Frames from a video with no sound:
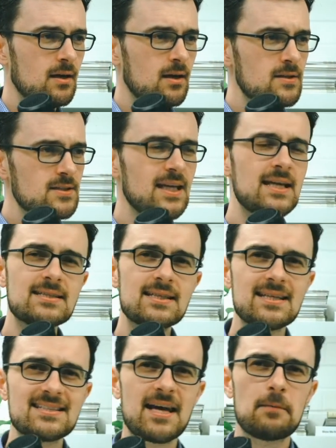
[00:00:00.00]
So here's an
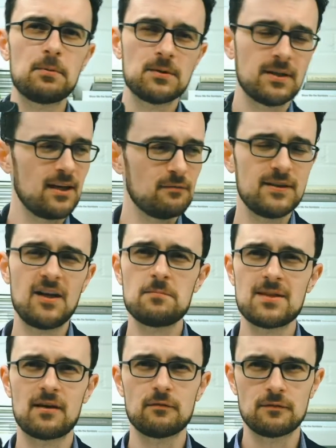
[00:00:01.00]
example, and forgive me
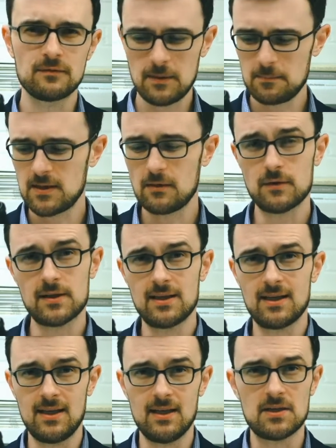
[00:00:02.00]
that I've flipped everything
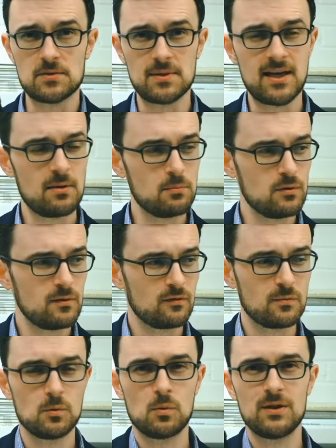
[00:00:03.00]
here, because we're now moving
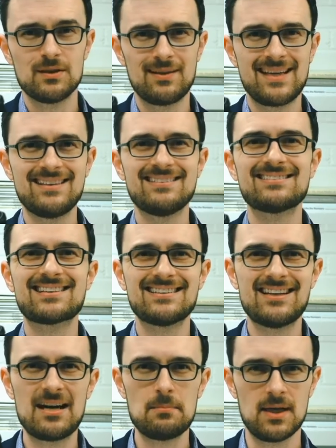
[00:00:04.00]
from the world of hill
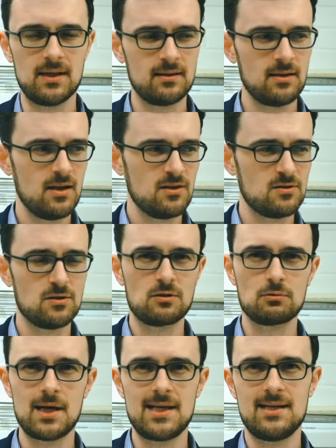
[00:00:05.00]
climbing to
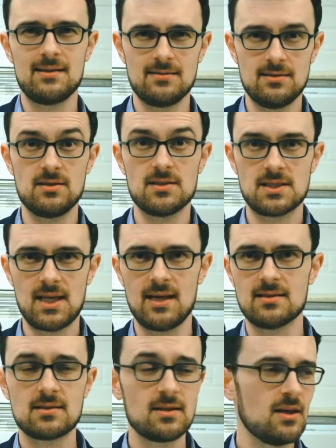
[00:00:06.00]
gradient
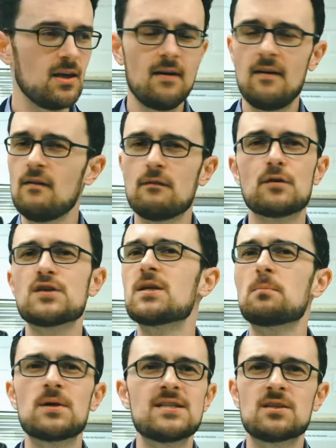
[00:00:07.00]
descent. For
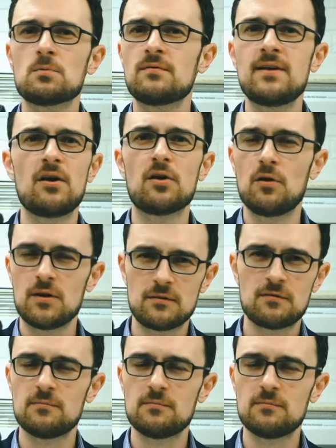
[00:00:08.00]
some reason, we're now going from